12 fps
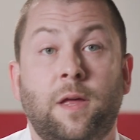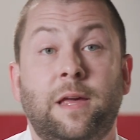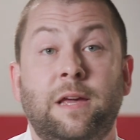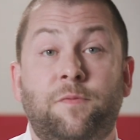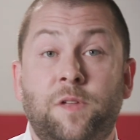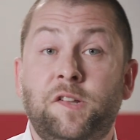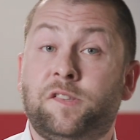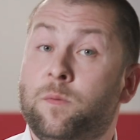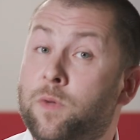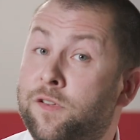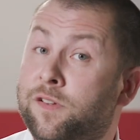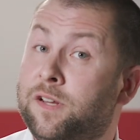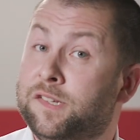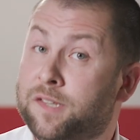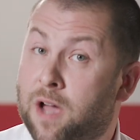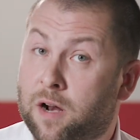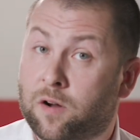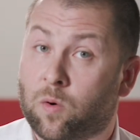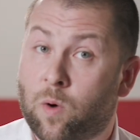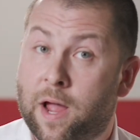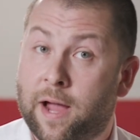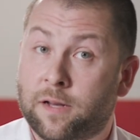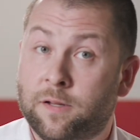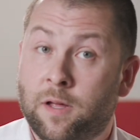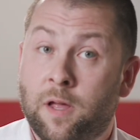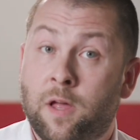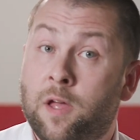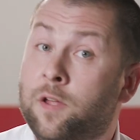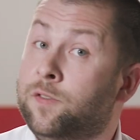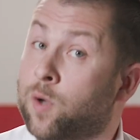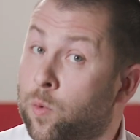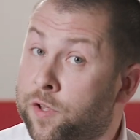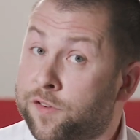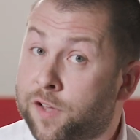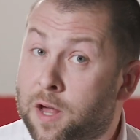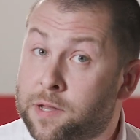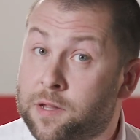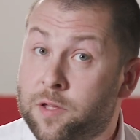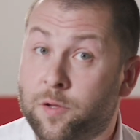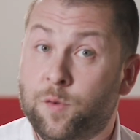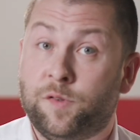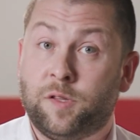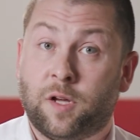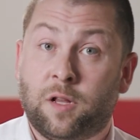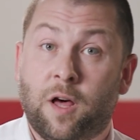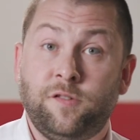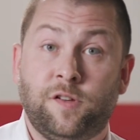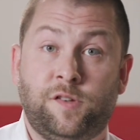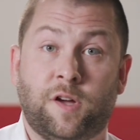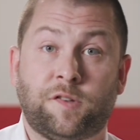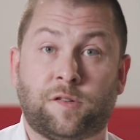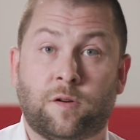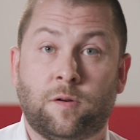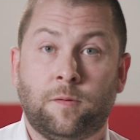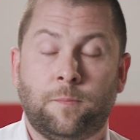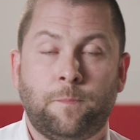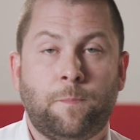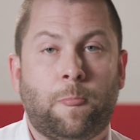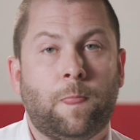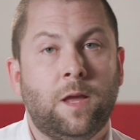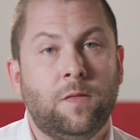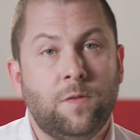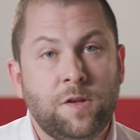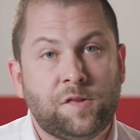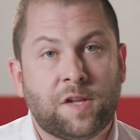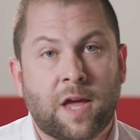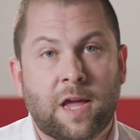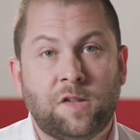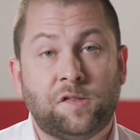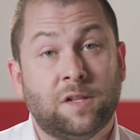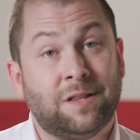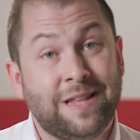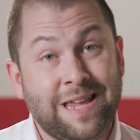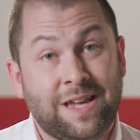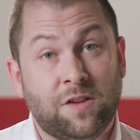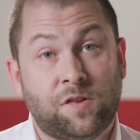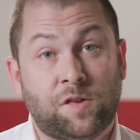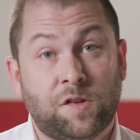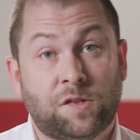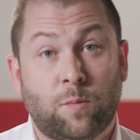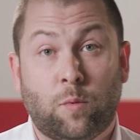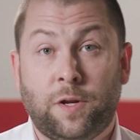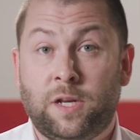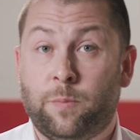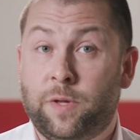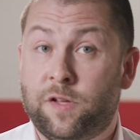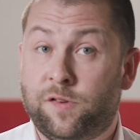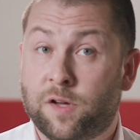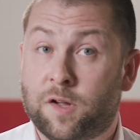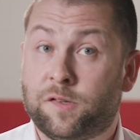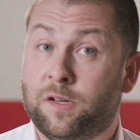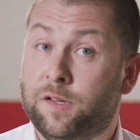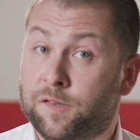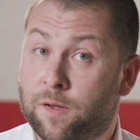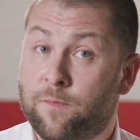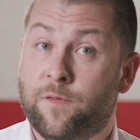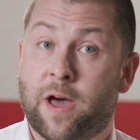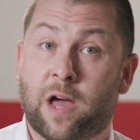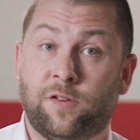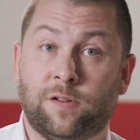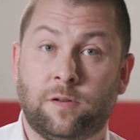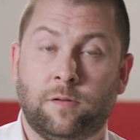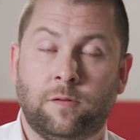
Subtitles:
If this dimension is not correct, don't adjust it using the clutch adjuster. In this case, the linkage system will need to be adjusted in some fashion.